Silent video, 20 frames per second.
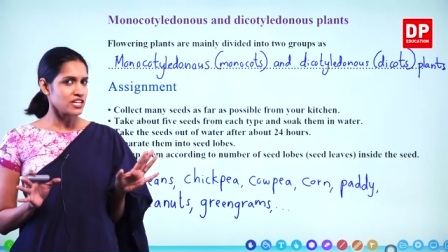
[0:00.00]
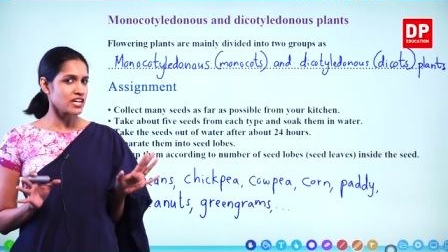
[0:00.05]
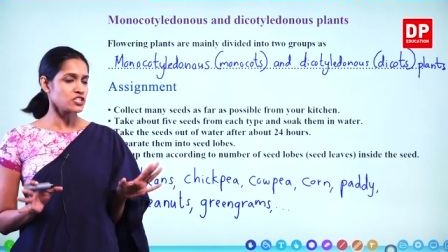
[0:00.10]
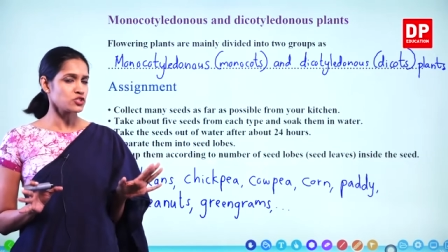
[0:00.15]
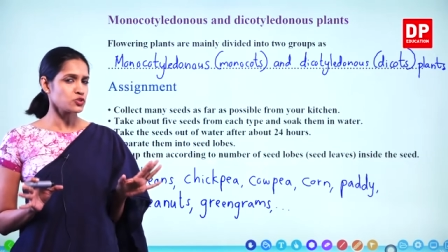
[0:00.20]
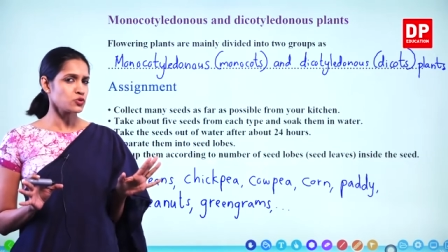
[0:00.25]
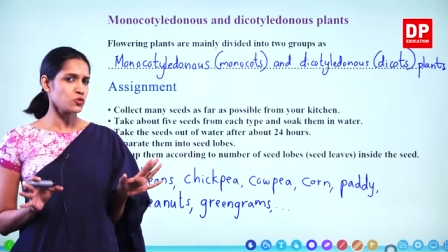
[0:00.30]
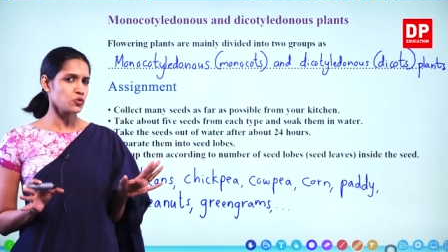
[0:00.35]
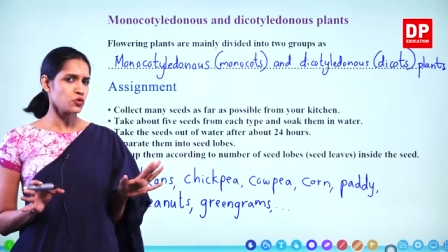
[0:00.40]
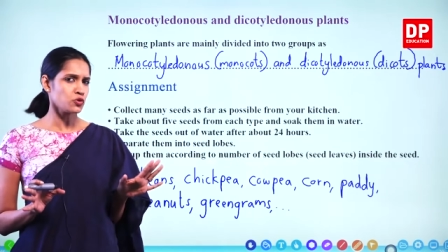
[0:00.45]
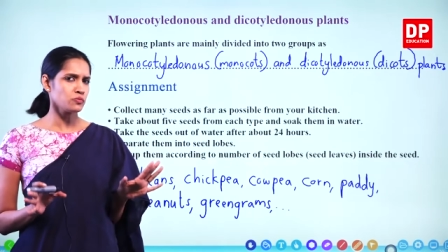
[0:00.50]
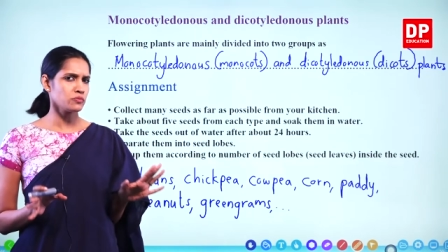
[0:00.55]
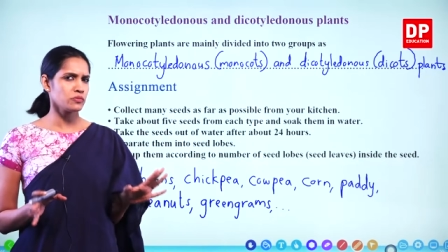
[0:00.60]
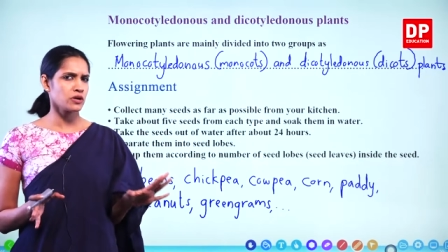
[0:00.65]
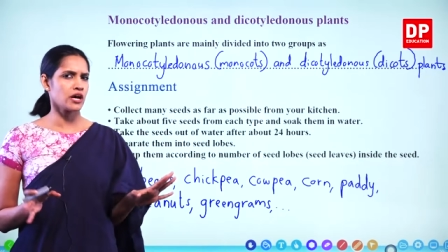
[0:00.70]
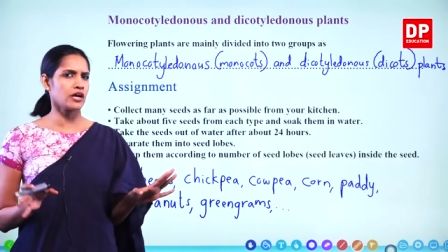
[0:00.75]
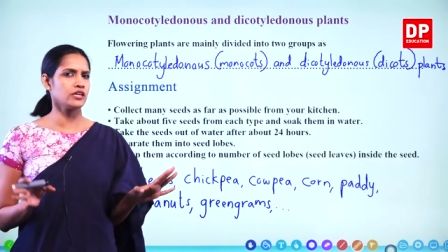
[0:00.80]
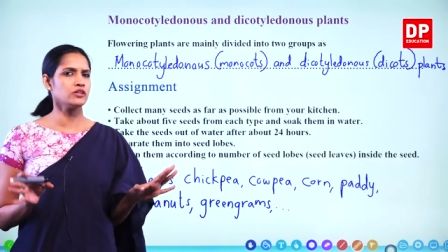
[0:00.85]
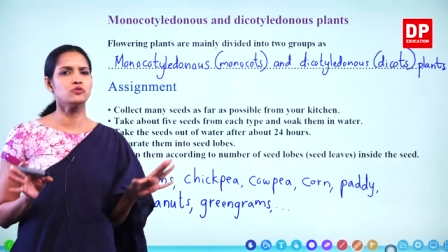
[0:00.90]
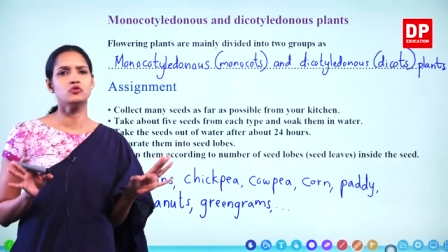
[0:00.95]
at home?
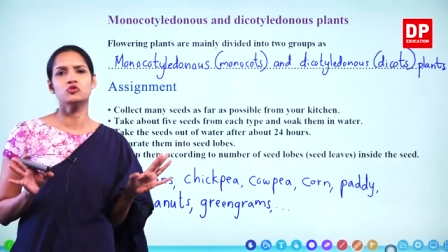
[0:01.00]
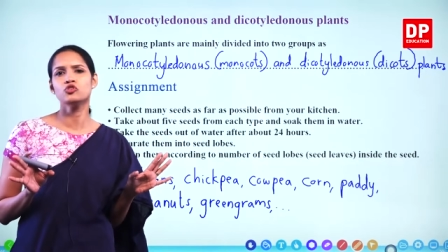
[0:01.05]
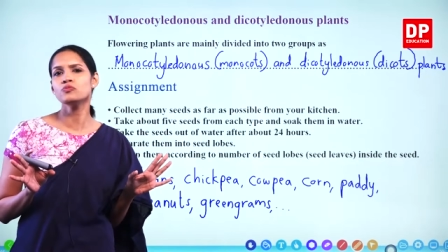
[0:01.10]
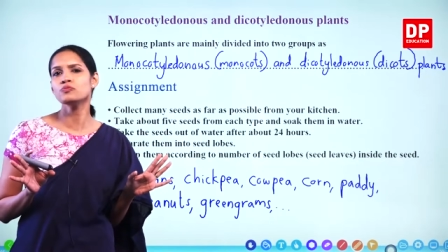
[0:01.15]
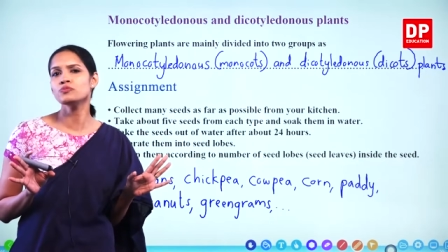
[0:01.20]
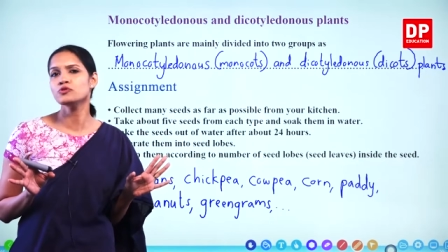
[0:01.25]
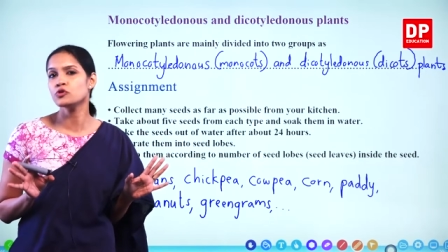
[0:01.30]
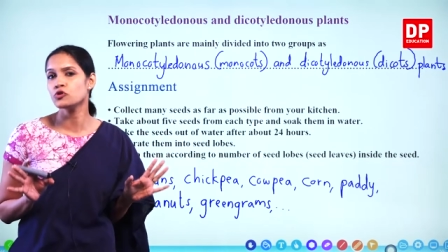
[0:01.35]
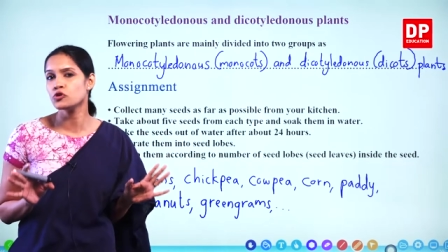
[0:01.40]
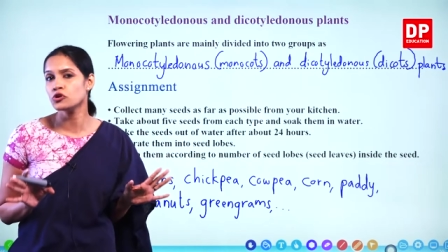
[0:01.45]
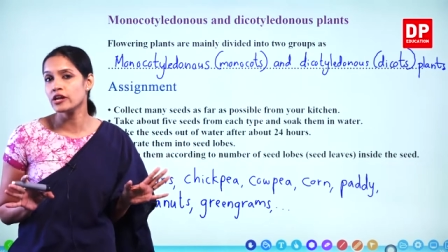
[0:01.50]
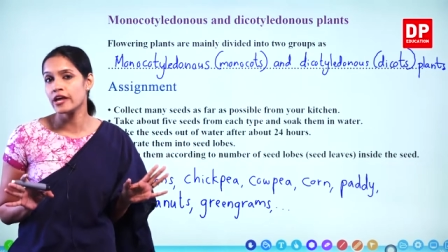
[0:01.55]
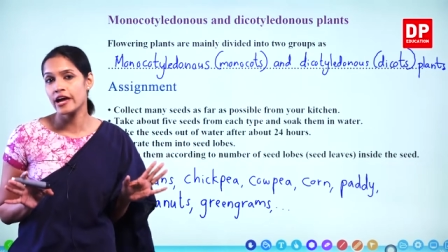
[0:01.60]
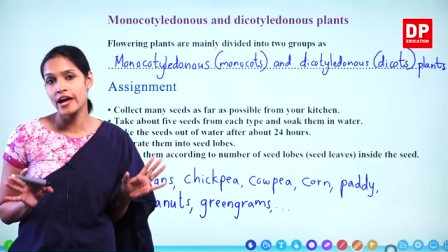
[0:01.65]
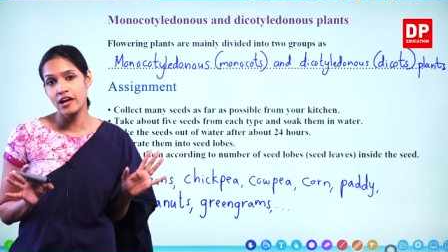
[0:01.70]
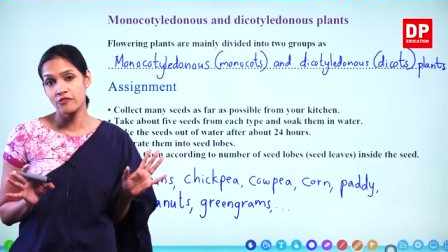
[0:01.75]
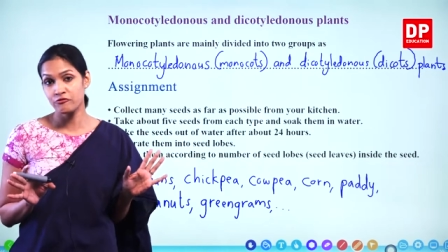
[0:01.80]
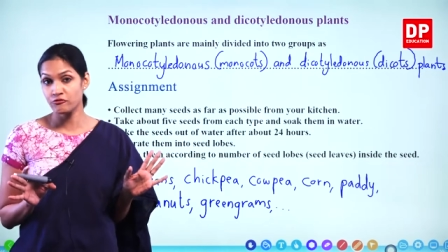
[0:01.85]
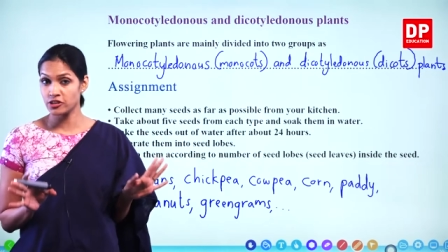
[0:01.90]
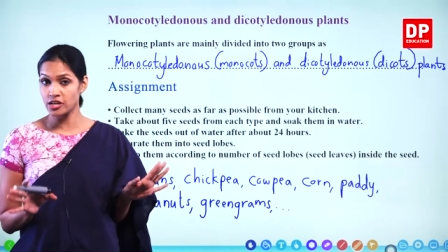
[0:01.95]
I hope you all
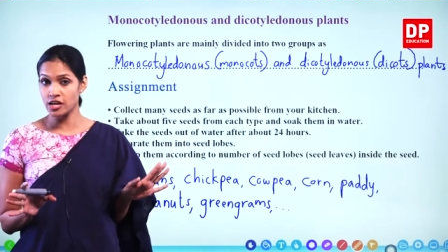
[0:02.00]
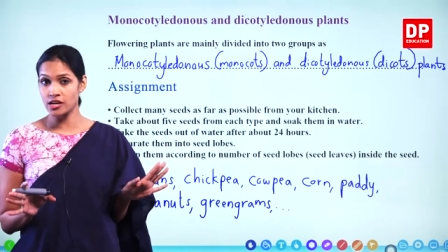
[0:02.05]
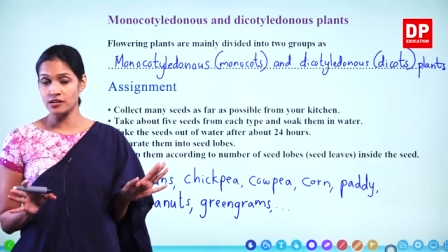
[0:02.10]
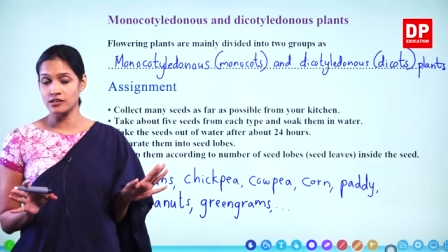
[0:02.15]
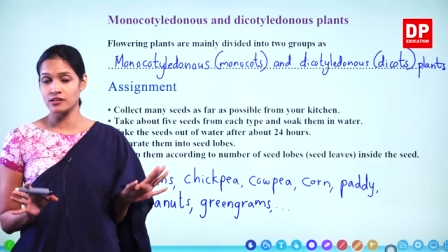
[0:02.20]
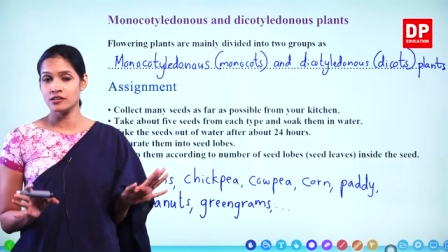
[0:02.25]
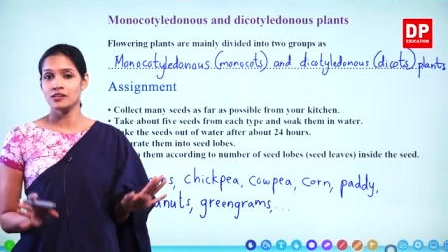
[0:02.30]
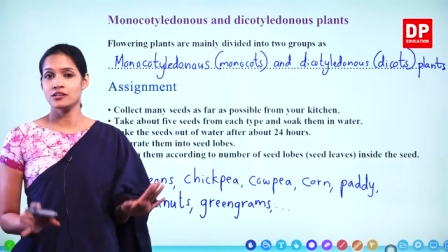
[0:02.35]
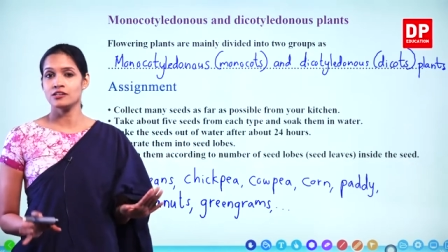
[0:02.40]
have done.